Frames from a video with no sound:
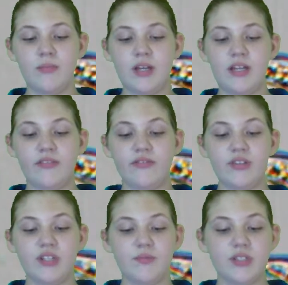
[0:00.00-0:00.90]
many of
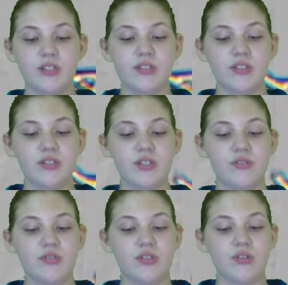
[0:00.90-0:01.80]
the substances
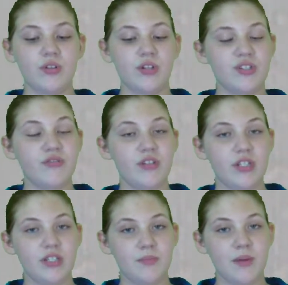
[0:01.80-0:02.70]
used or
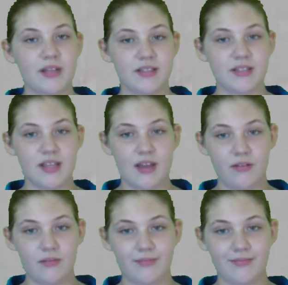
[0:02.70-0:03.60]
excreted by the
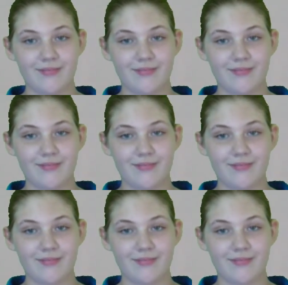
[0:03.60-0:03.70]
cell.